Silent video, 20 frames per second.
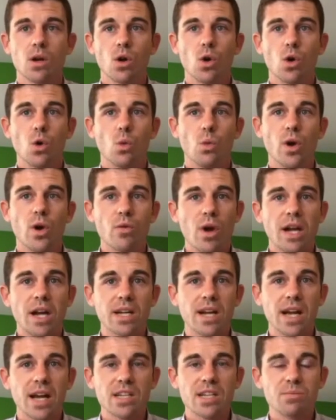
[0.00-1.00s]
We
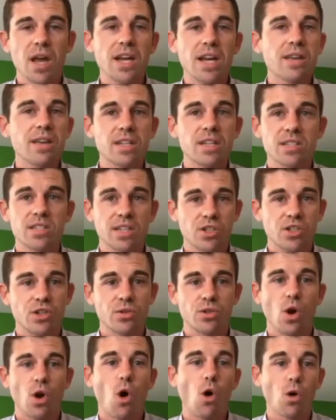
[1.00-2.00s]
recognize many of these
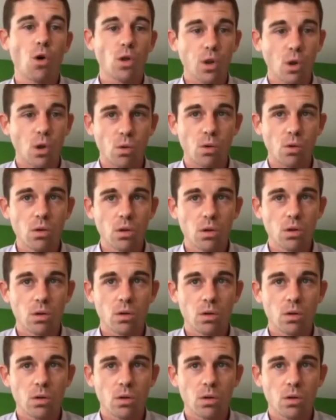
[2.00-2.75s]
issues are local,